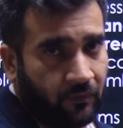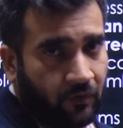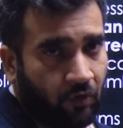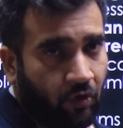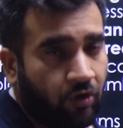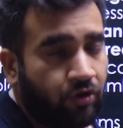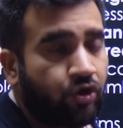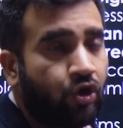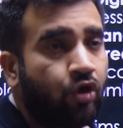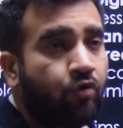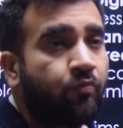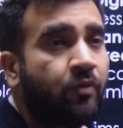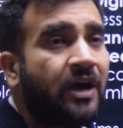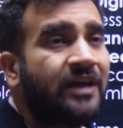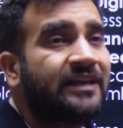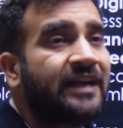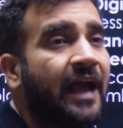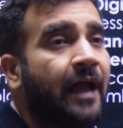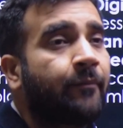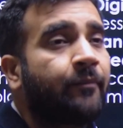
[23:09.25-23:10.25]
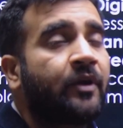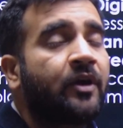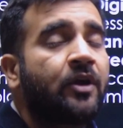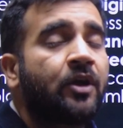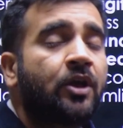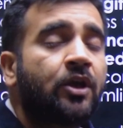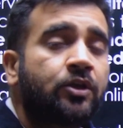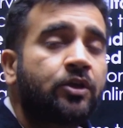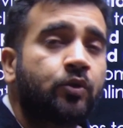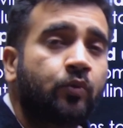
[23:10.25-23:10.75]
On the Umang app,
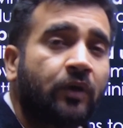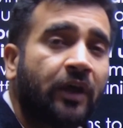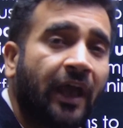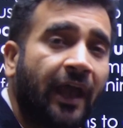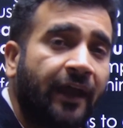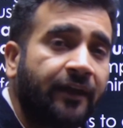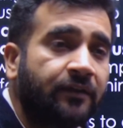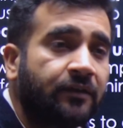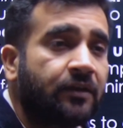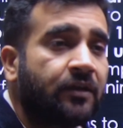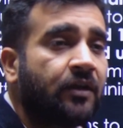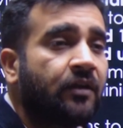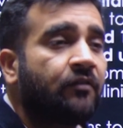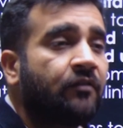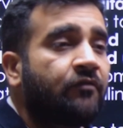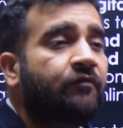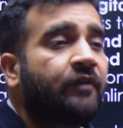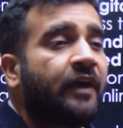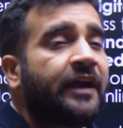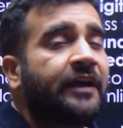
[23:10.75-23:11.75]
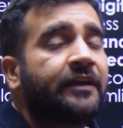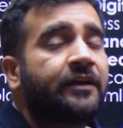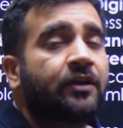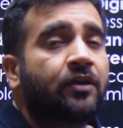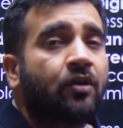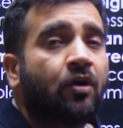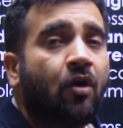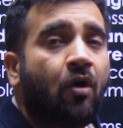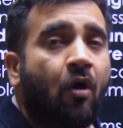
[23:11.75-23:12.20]
you can find